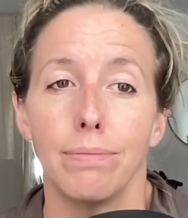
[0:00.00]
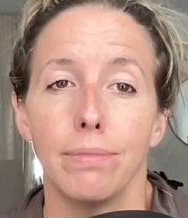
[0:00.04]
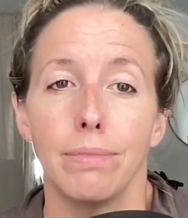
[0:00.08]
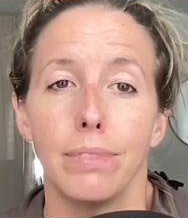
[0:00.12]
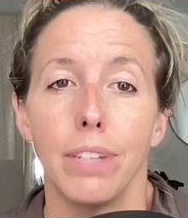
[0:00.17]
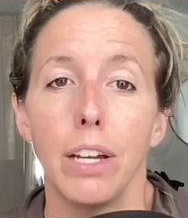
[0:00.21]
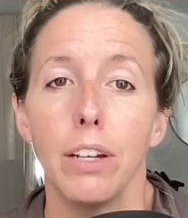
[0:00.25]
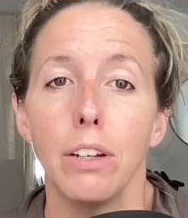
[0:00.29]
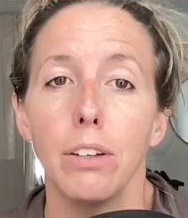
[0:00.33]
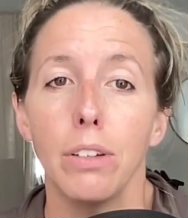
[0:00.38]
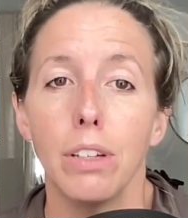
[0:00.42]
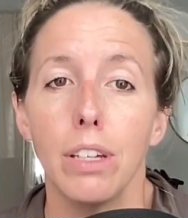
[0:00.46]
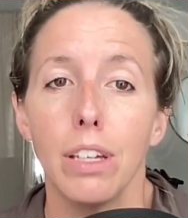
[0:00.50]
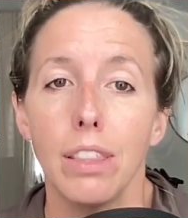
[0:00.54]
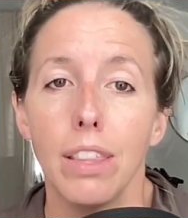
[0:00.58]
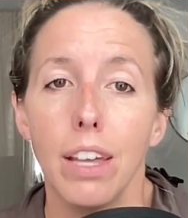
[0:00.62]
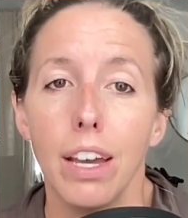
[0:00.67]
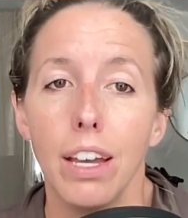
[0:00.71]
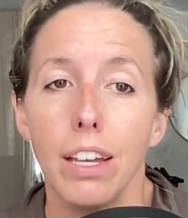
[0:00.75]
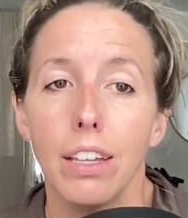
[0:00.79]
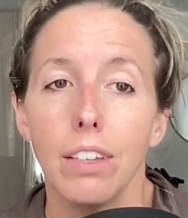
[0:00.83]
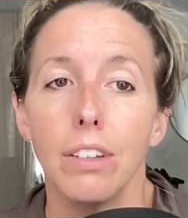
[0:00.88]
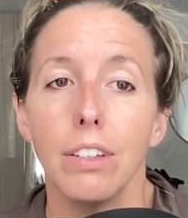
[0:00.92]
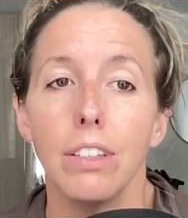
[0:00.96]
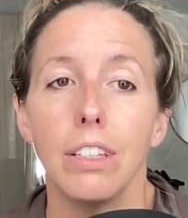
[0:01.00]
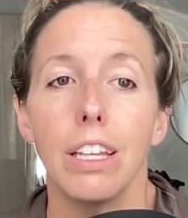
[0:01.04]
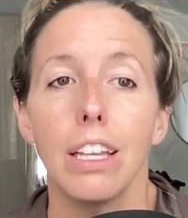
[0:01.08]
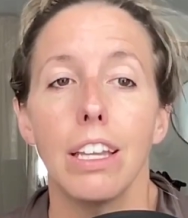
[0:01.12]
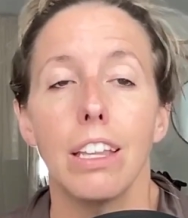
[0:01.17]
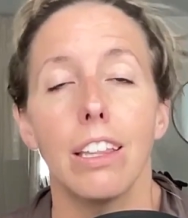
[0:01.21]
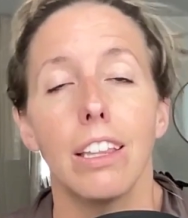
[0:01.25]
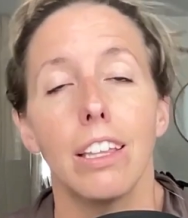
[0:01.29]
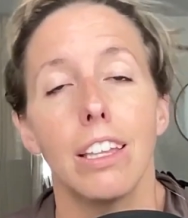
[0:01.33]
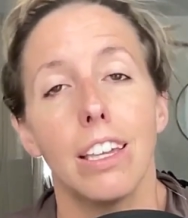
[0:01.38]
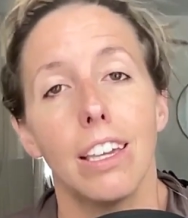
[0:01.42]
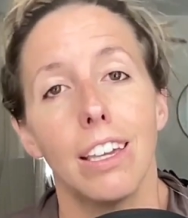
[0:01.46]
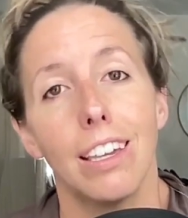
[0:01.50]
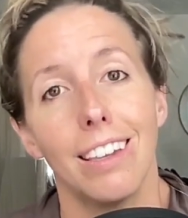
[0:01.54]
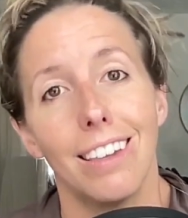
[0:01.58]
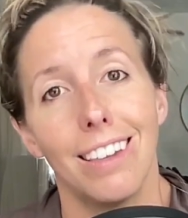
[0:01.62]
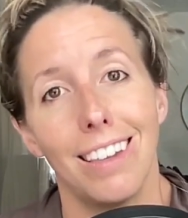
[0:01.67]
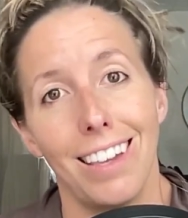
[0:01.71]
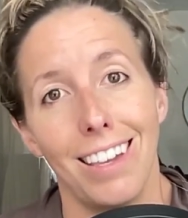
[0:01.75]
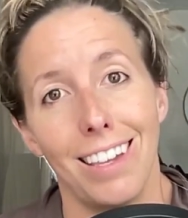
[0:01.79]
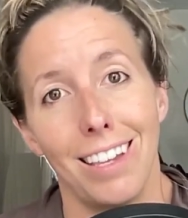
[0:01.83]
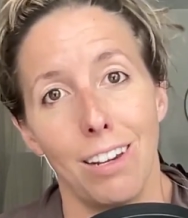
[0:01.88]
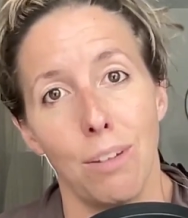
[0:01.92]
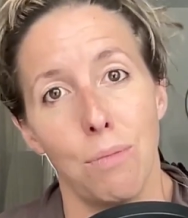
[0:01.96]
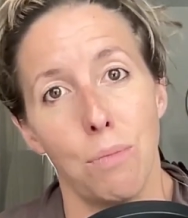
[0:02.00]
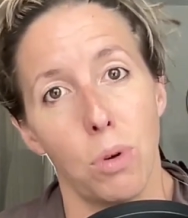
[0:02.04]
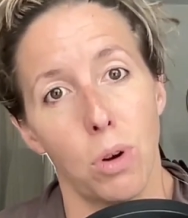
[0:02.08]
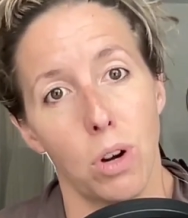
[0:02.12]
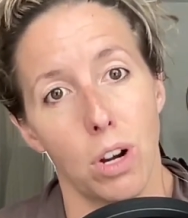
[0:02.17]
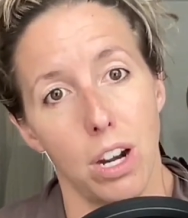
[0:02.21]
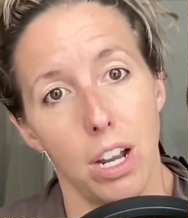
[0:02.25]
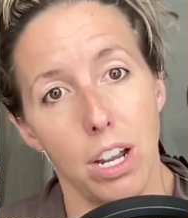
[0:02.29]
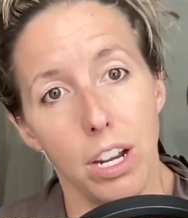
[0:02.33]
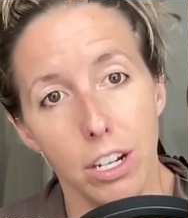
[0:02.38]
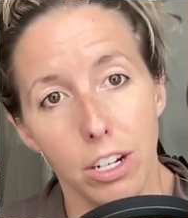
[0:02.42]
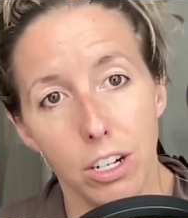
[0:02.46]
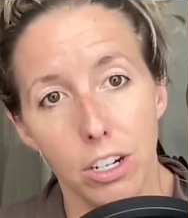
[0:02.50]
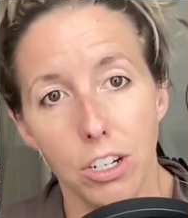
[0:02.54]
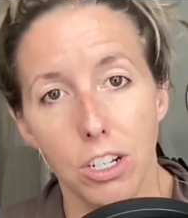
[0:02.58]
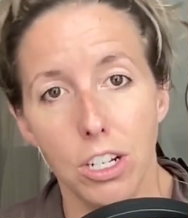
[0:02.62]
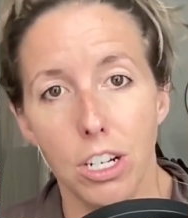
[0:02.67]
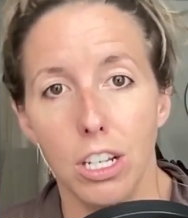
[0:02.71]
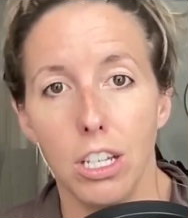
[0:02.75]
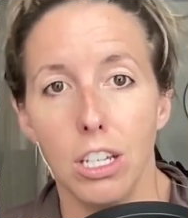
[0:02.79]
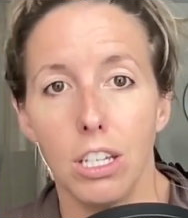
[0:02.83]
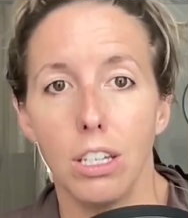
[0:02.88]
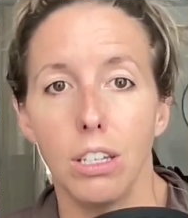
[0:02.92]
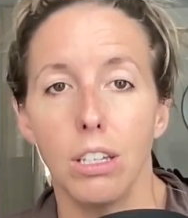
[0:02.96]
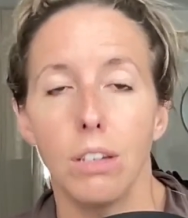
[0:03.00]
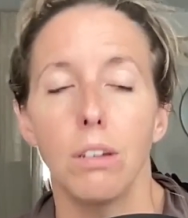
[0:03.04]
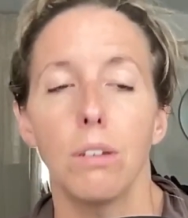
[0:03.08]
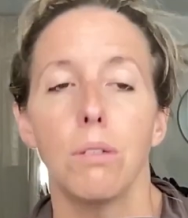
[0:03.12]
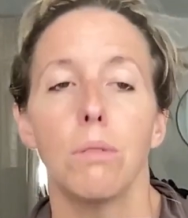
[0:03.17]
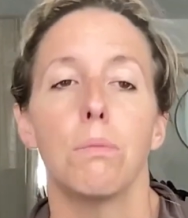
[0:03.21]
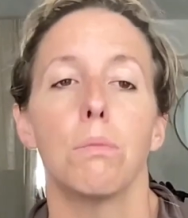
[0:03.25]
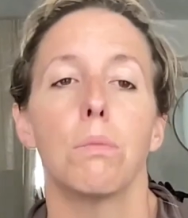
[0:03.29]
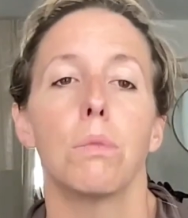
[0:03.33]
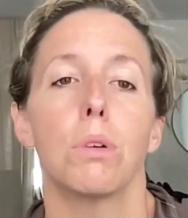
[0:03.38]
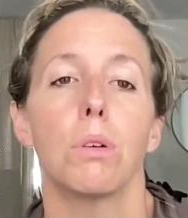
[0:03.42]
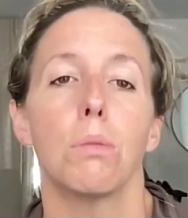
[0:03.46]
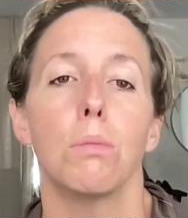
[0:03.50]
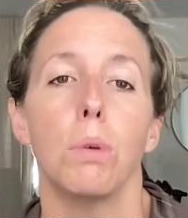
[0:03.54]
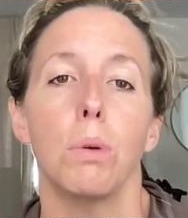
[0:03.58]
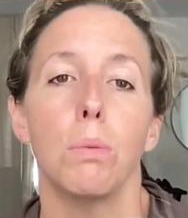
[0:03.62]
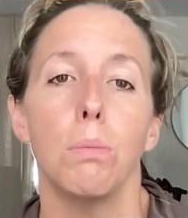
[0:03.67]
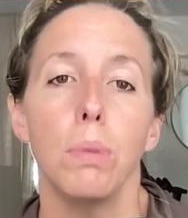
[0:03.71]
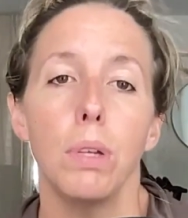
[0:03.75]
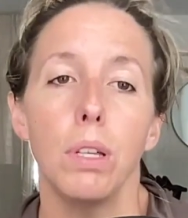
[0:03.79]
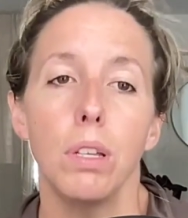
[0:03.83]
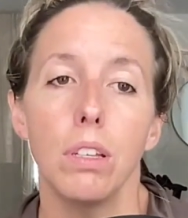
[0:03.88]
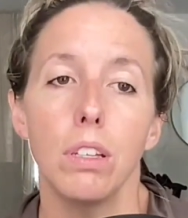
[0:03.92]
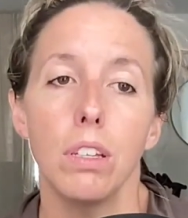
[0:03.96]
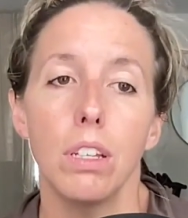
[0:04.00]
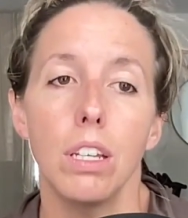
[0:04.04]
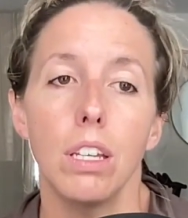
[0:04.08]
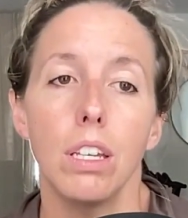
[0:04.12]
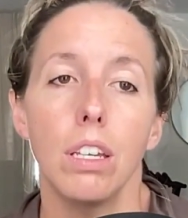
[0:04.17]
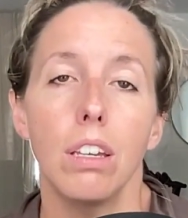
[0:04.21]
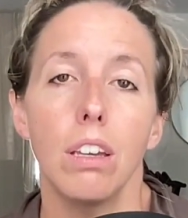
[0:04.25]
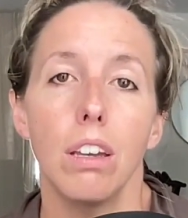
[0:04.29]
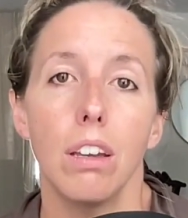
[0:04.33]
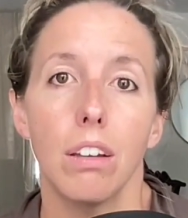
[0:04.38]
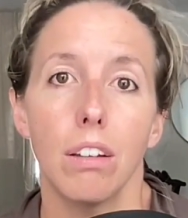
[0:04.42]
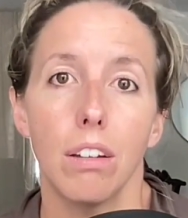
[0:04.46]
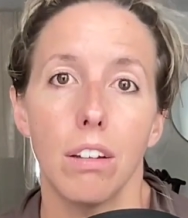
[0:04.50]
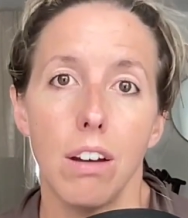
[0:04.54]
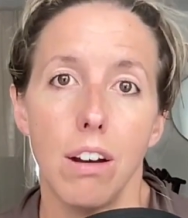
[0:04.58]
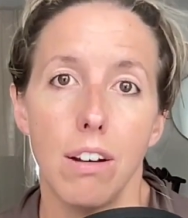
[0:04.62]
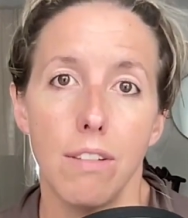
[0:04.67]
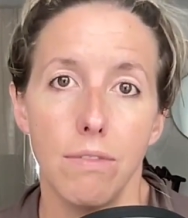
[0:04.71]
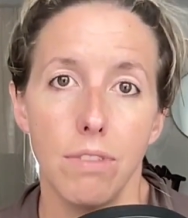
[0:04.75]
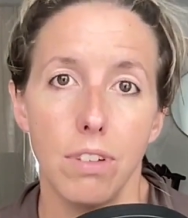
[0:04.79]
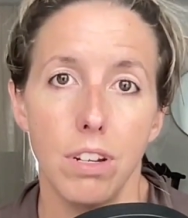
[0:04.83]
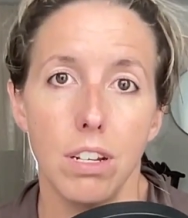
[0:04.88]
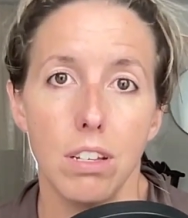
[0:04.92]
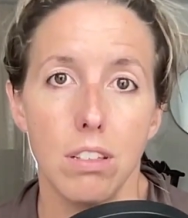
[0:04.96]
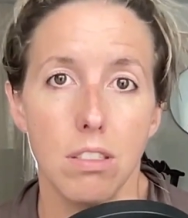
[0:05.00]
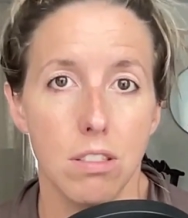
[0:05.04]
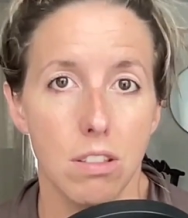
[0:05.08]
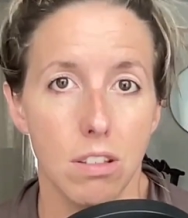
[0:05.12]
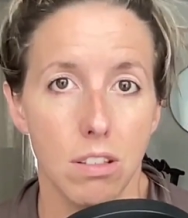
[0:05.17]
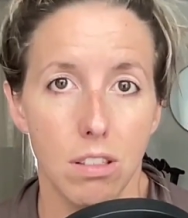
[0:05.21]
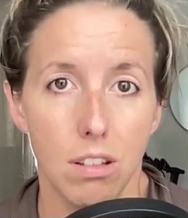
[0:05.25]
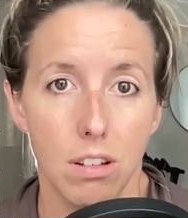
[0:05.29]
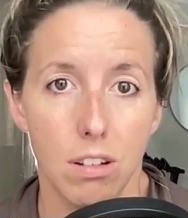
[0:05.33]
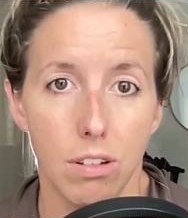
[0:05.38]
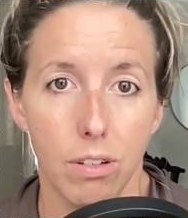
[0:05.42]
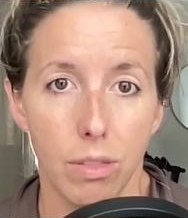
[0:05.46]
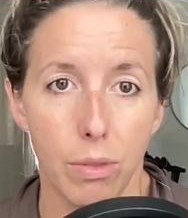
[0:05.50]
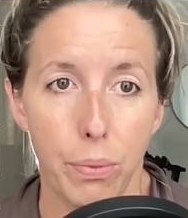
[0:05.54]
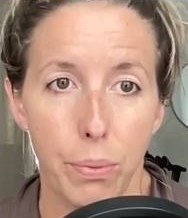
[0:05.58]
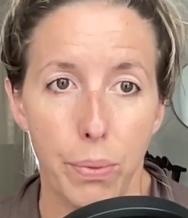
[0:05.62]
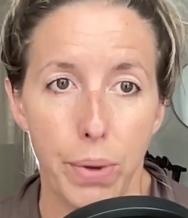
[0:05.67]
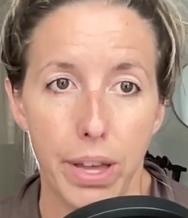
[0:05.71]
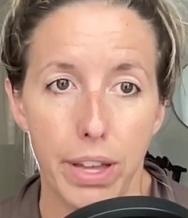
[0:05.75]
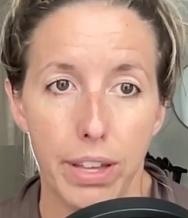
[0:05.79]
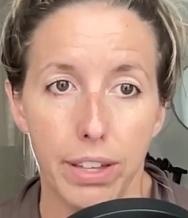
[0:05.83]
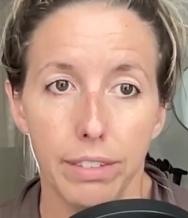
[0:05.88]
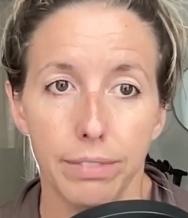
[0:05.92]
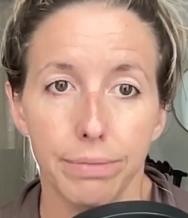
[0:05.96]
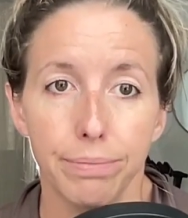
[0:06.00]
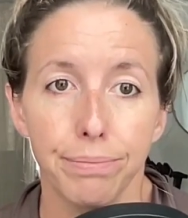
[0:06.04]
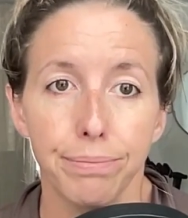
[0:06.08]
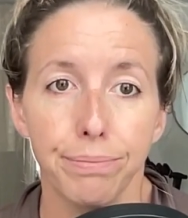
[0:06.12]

Not only that, you'll likely gain more energy, more mobility, and confidence along the way.